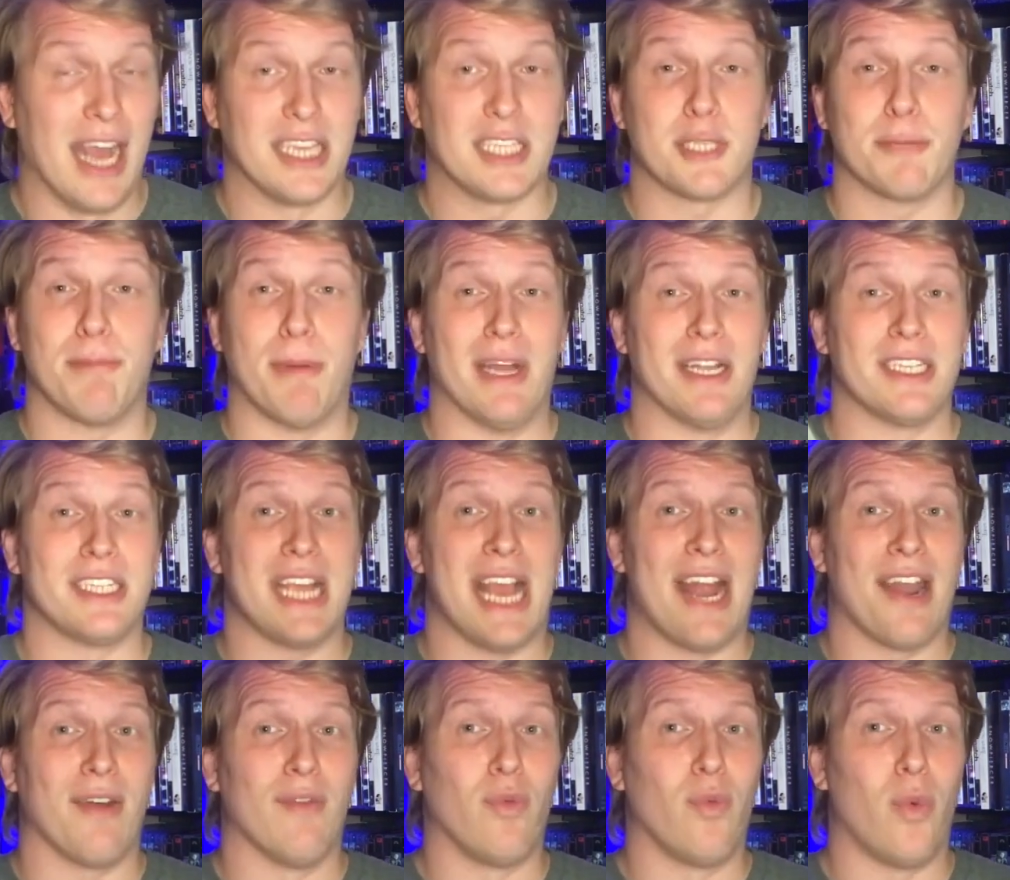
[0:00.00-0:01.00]
Sponge
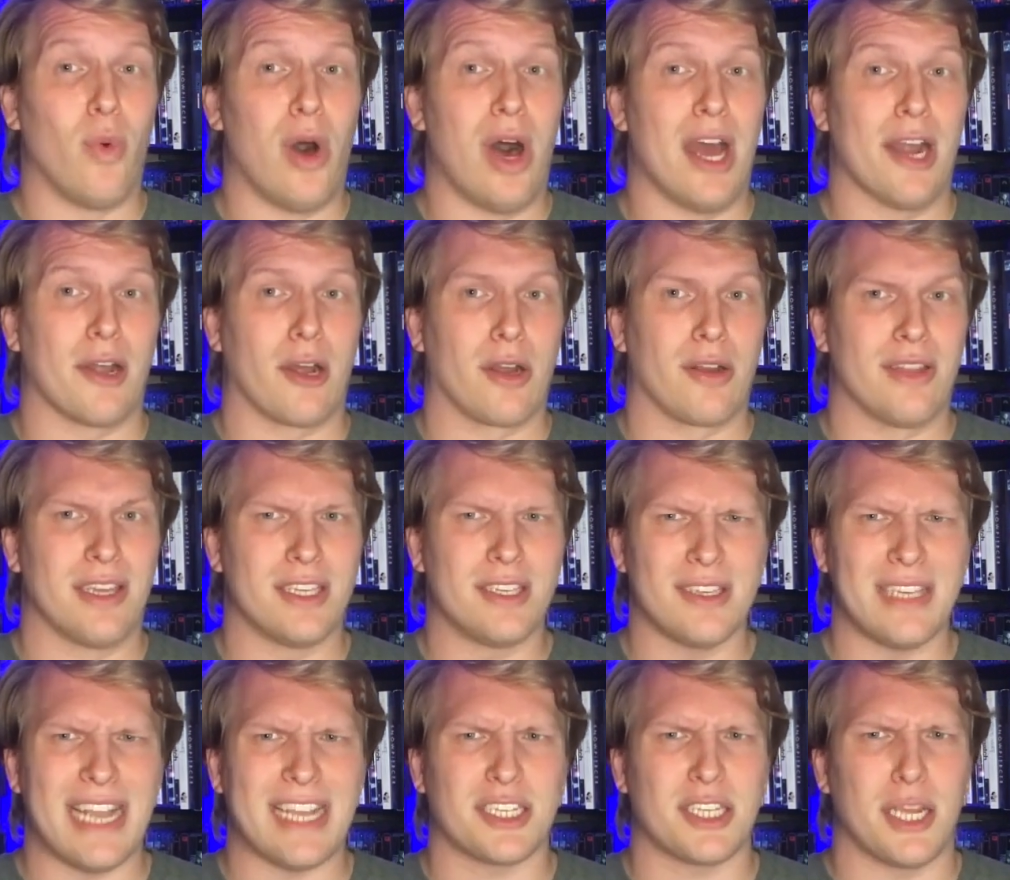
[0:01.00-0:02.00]
Out of Water. This
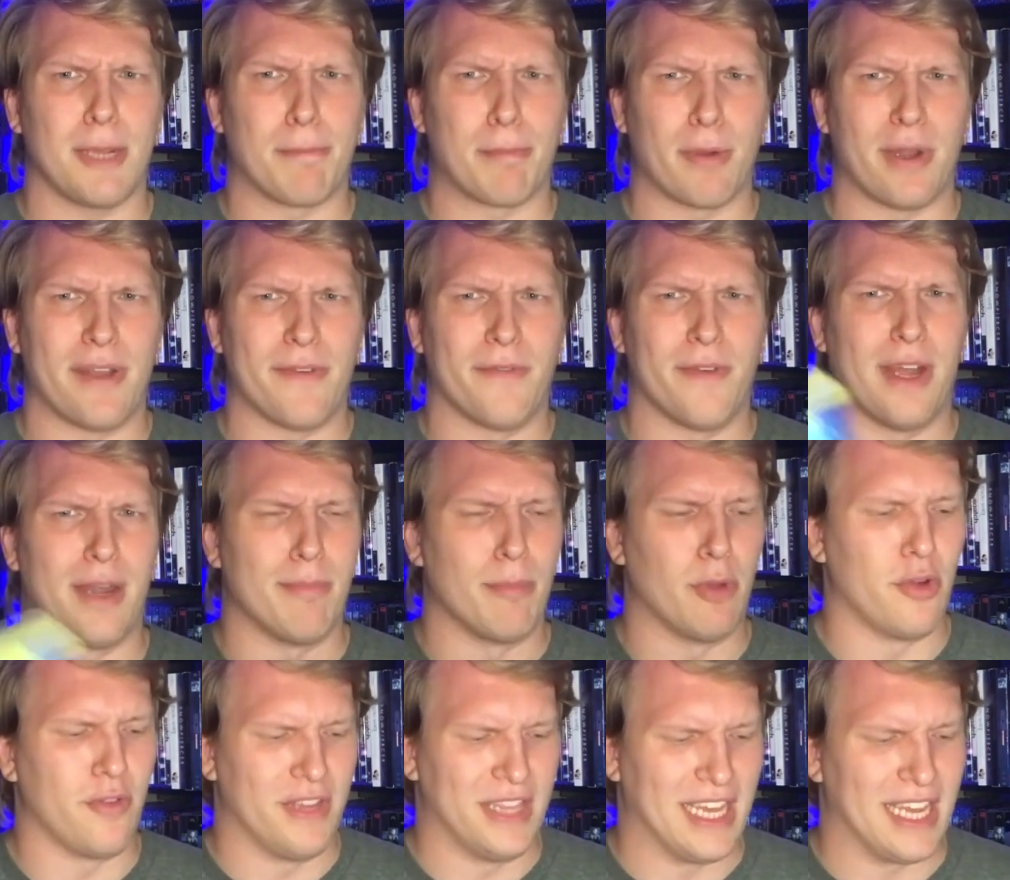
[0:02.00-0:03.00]
is actually a pretty fun
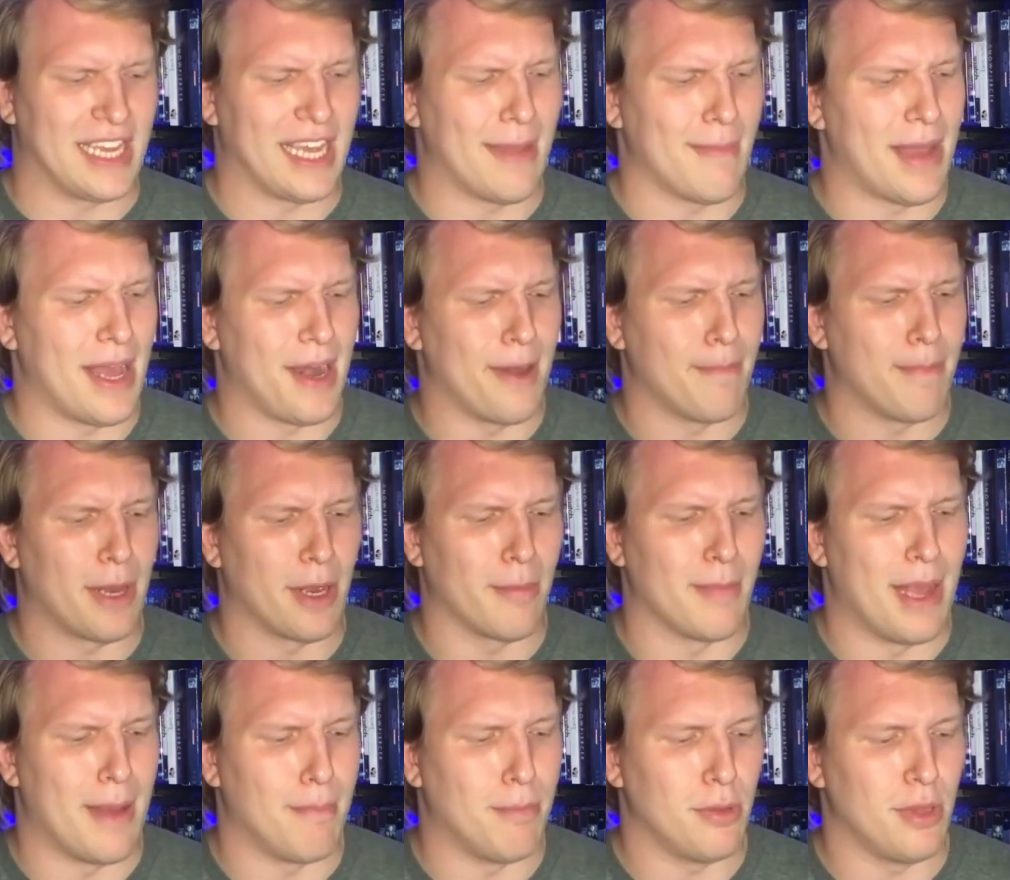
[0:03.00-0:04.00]
movie that came out of
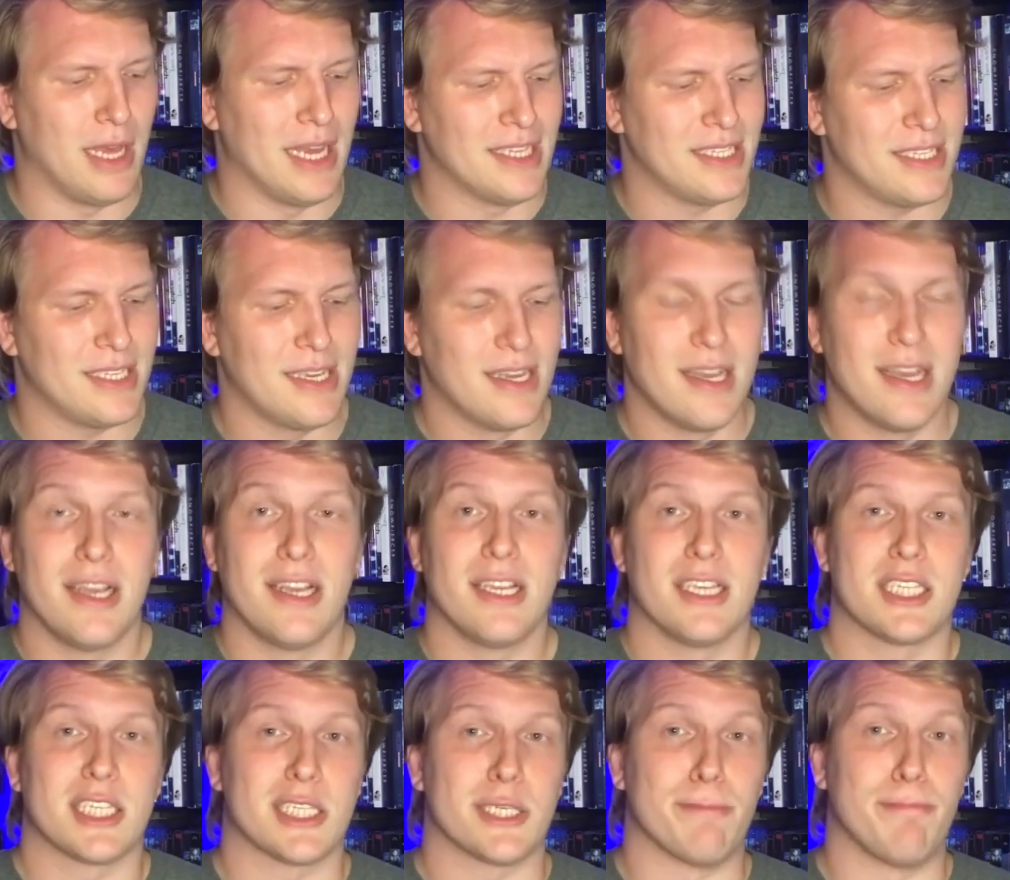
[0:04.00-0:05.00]
Paramount Plus.
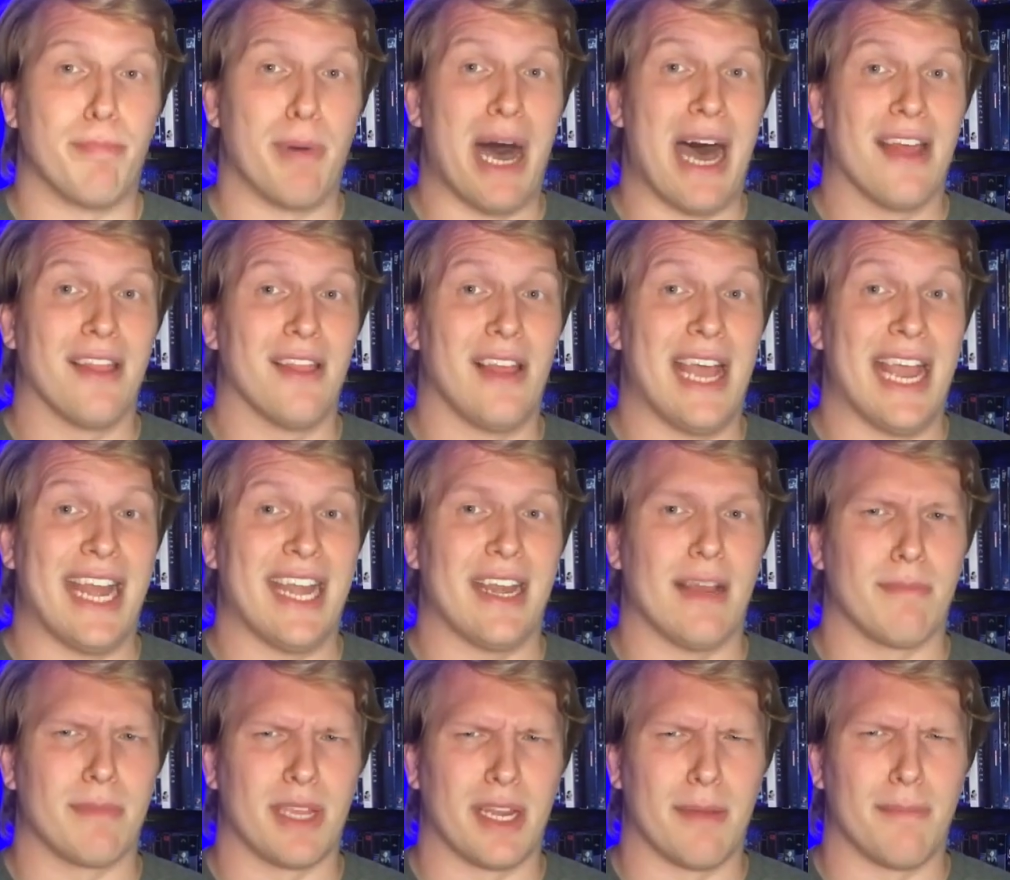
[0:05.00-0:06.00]
Spotlight.
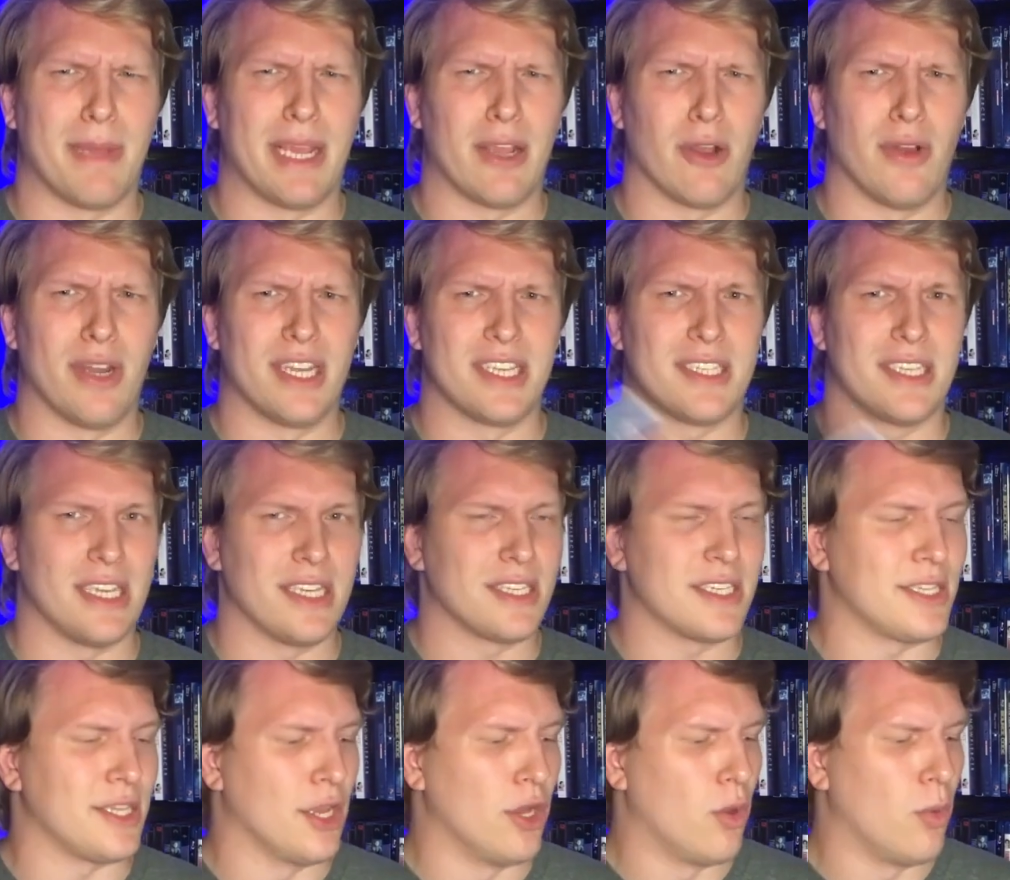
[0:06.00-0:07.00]
I'm going to be going to see
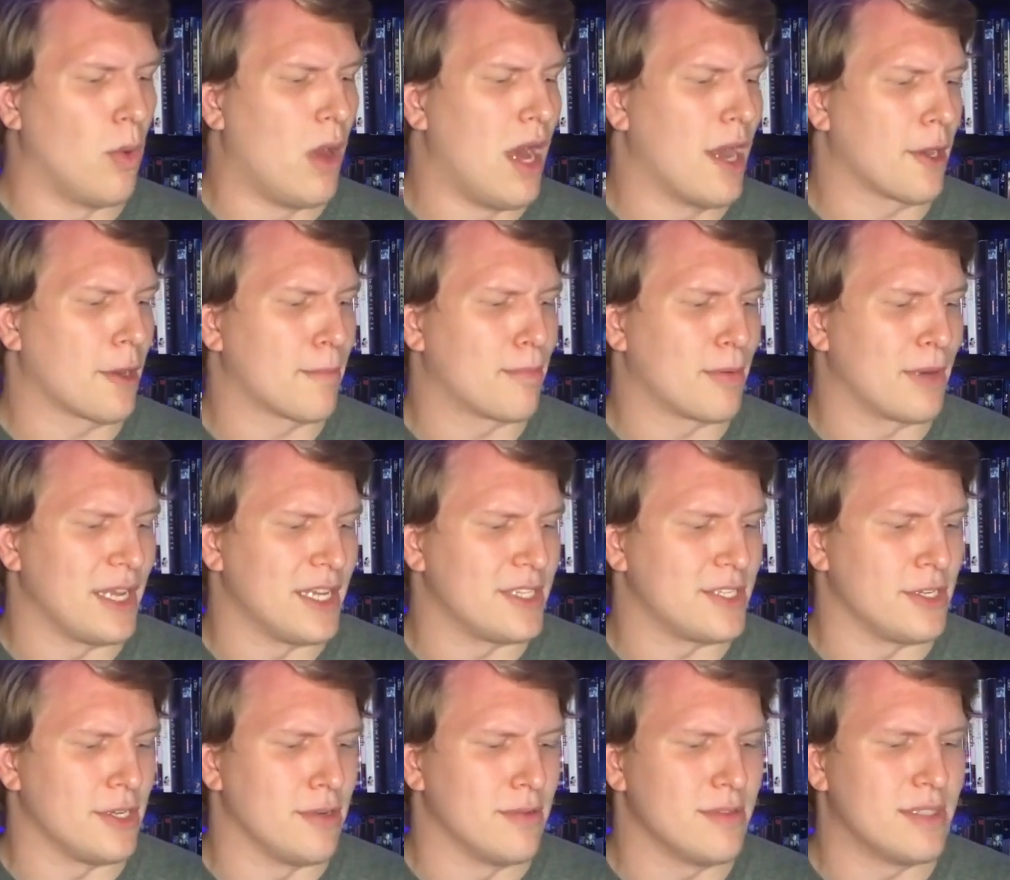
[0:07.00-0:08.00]
Stillwater pretty
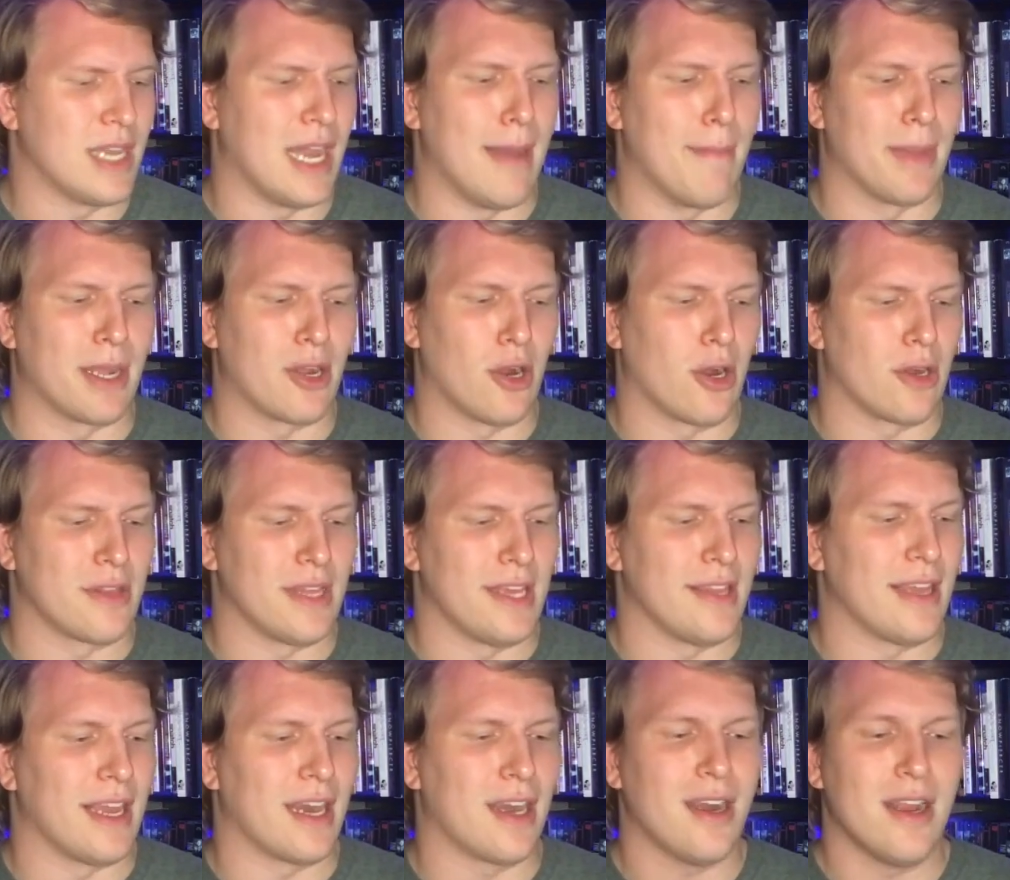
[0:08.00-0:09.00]
soon. Tom
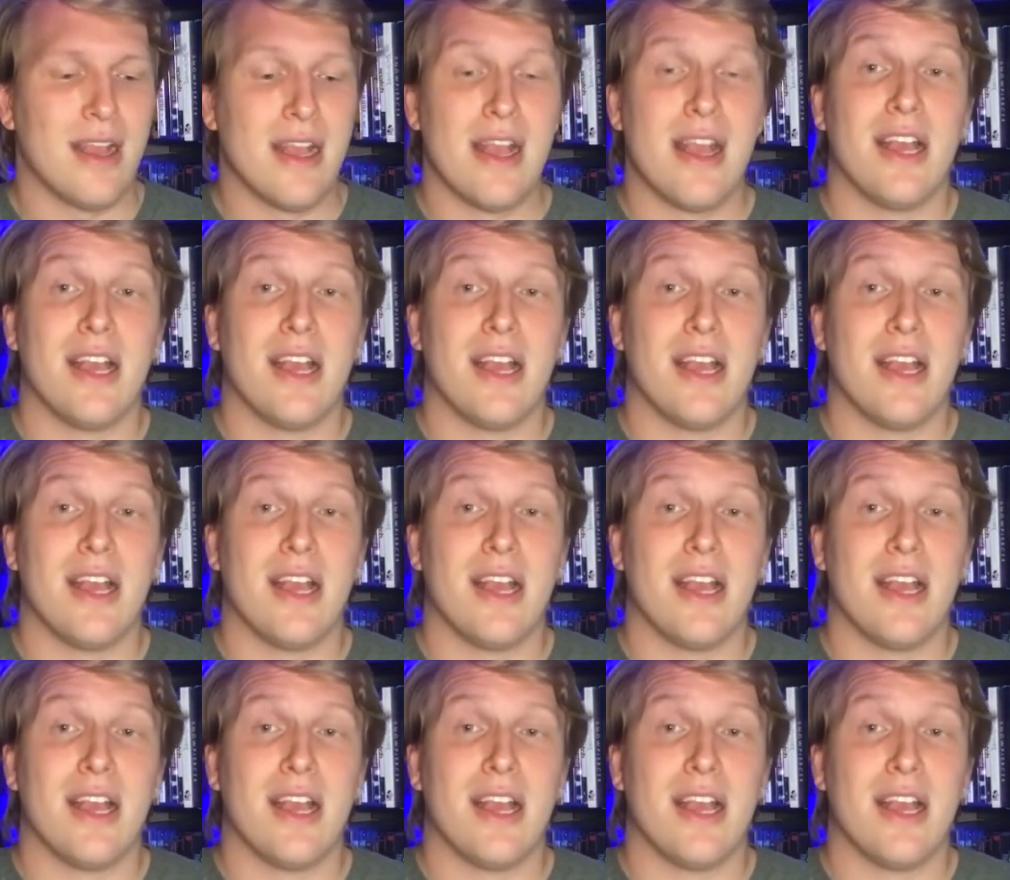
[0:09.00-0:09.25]
McCarthy there.